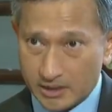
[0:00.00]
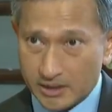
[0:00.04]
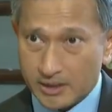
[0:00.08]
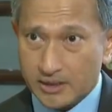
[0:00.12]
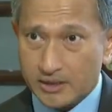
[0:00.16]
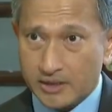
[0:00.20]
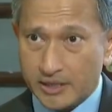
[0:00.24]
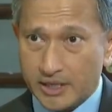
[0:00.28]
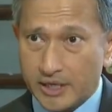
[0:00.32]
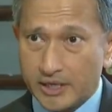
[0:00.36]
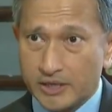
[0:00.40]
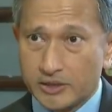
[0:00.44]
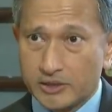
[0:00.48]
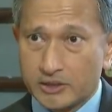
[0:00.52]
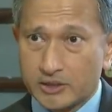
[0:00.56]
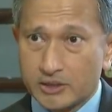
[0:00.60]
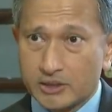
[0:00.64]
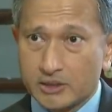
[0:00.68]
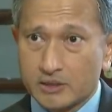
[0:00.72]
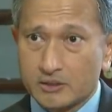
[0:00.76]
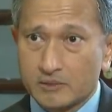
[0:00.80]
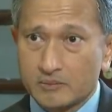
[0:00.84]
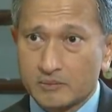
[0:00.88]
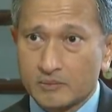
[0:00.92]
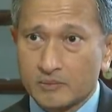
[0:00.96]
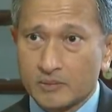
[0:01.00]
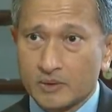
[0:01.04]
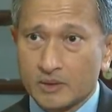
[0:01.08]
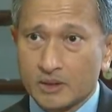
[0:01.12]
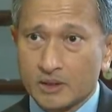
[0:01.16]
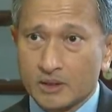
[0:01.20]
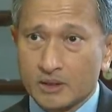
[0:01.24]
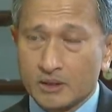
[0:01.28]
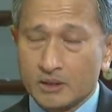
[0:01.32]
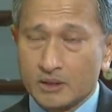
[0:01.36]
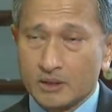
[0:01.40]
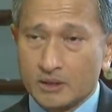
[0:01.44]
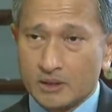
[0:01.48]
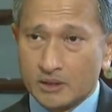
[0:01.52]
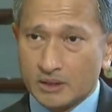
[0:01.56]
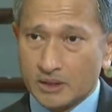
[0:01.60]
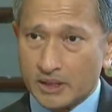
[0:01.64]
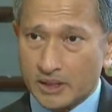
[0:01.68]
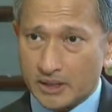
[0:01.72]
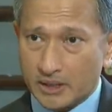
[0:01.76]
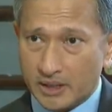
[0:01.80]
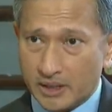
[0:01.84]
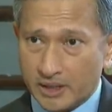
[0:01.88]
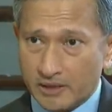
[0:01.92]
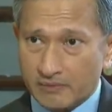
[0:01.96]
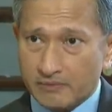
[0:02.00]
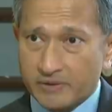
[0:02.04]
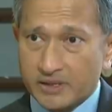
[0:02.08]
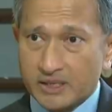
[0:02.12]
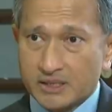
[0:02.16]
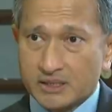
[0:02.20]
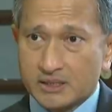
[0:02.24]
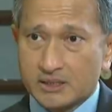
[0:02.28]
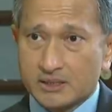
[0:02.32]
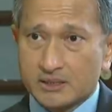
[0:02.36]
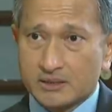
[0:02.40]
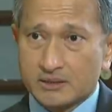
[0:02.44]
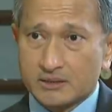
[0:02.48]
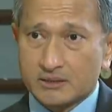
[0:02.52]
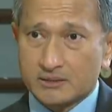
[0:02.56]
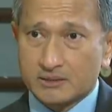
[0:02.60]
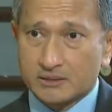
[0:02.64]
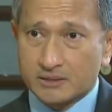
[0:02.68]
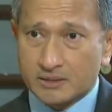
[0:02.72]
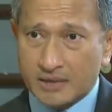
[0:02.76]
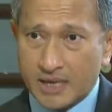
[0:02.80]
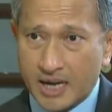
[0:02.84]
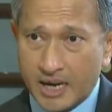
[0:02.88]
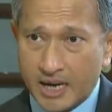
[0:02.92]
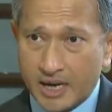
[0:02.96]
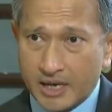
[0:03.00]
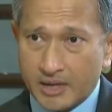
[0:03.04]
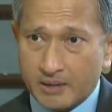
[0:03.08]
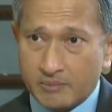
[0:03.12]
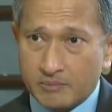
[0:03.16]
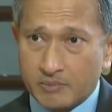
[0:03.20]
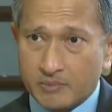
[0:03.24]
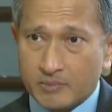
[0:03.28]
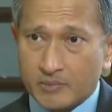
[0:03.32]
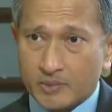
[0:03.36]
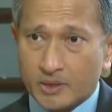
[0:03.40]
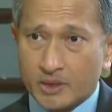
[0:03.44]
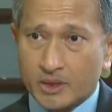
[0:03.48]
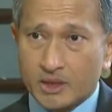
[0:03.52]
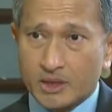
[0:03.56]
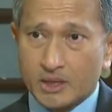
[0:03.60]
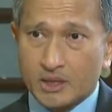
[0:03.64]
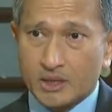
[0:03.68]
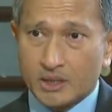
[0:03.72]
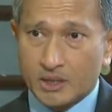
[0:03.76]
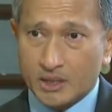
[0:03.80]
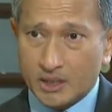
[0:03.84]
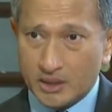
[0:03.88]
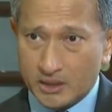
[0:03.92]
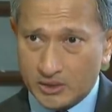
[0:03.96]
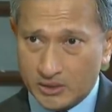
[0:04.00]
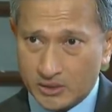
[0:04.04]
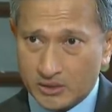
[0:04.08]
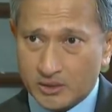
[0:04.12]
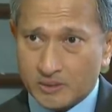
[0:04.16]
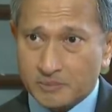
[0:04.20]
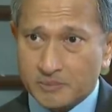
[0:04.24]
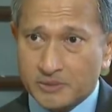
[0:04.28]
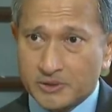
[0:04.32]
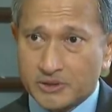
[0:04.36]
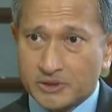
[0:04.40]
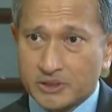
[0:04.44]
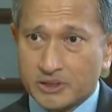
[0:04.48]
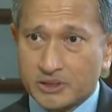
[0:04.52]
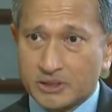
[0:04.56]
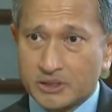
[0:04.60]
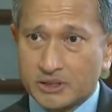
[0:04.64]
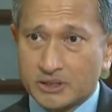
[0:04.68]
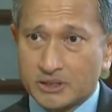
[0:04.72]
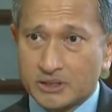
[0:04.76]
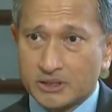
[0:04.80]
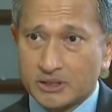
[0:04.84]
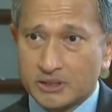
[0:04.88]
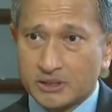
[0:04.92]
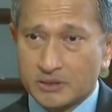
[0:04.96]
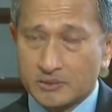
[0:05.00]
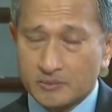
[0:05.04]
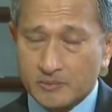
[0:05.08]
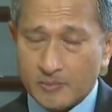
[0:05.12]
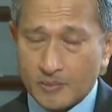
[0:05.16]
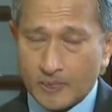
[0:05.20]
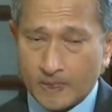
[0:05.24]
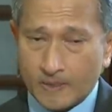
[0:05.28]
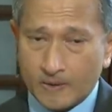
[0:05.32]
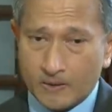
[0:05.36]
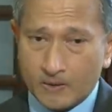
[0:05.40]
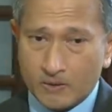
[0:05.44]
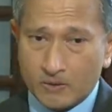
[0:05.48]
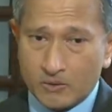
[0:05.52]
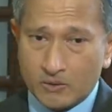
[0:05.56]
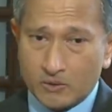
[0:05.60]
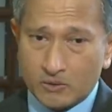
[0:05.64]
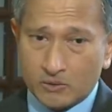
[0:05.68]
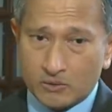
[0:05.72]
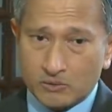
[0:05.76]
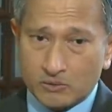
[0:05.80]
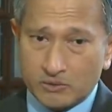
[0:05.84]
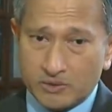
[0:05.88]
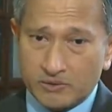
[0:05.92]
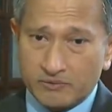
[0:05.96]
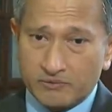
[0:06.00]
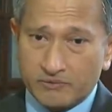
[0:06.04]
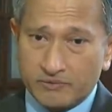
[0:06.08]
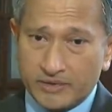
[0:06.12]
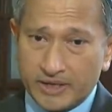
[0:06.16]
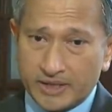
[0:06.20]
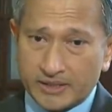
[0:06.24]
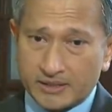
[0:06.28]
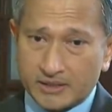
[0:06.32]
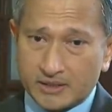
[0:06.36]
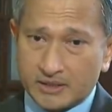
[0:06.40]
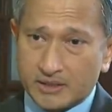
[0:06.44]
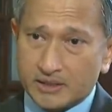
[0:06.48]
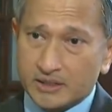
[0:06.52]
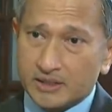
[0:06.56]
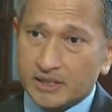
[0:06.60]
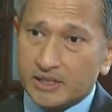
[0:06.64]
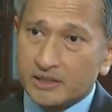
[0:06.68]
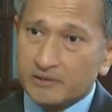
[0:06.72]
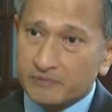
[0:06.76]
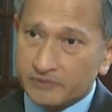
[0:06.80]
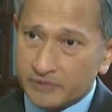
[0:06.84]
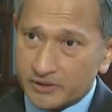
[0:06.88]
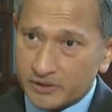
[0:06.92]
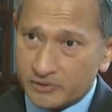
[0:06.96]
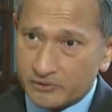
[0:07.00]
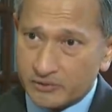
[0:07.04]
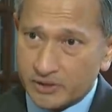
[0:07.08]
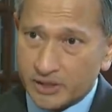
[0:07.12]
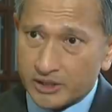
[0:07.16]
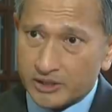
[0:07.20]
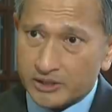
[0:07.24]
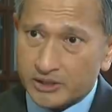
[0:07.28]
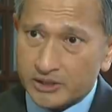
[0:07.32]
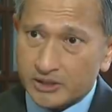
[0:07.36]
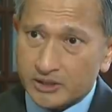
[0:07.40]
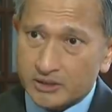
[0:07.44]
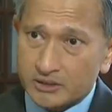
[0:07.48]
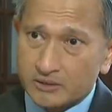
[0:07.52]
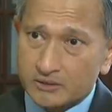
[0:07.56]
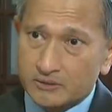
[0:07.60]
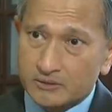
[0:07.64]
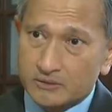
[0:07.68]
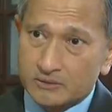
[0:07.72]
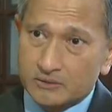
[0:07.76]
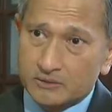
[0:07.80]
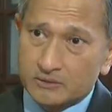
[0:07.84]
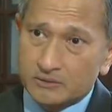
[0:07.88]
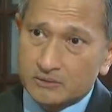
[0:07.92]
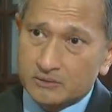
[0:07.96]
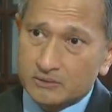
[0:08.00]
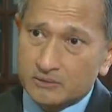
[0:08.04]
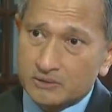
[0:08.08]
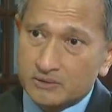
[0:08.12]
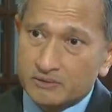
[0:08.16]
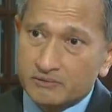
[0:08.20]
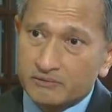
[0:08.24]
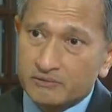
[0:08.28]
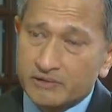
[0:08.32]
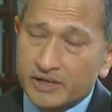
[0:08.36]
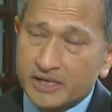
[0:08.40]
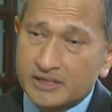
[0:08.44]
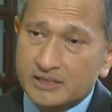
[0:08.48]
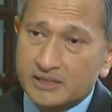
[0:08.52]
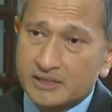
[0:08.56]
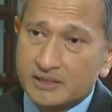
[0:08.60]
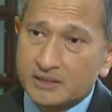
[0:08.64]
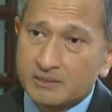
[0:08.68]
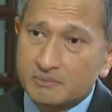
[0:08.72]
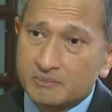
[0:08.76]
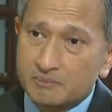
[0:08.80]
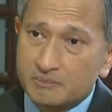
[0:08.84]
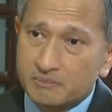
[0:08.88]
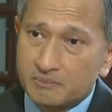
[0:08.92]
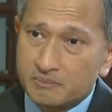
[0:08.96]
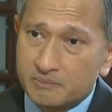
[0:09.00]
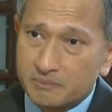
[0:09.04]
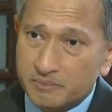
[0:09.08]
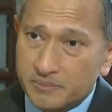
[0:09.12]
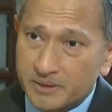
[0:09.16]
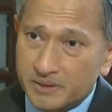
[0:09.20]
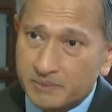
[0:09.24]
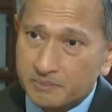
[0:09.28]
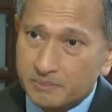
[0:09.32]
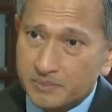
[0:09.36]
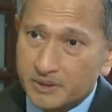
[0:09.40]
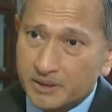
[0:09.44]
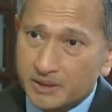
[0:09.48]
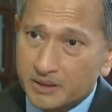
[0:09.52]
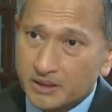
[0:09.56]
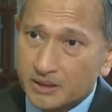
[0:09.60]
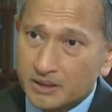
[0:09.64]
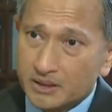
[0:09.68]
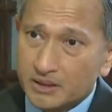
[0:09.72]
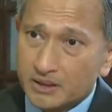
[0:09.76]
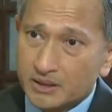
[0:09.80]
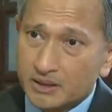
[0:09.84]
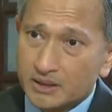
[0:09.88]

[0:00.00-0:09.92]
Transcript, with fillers: in Asia, that gave us time and the opportunity to invest in infrastructure, to invest in people,